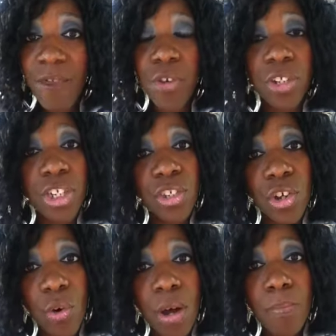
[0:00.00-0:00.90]
if you're just
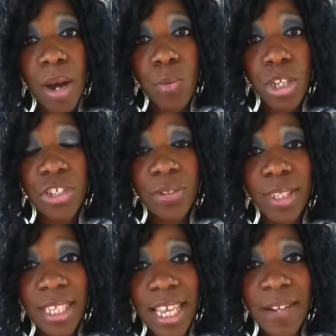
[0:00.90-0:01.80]
going by what you
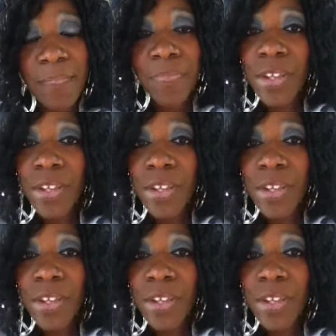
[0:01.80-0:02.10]
see,